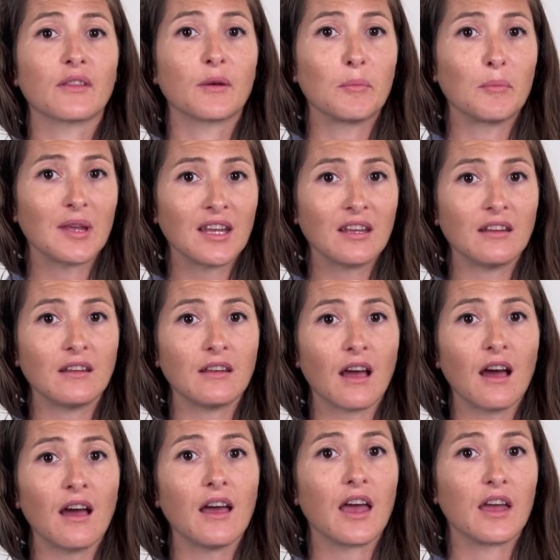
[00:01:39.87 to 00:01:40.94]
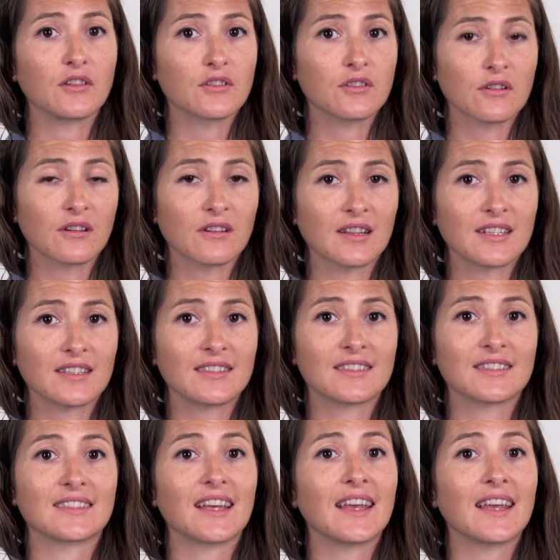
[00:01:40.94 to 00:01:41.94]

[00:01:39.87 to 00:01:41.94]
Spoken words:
the media and journalists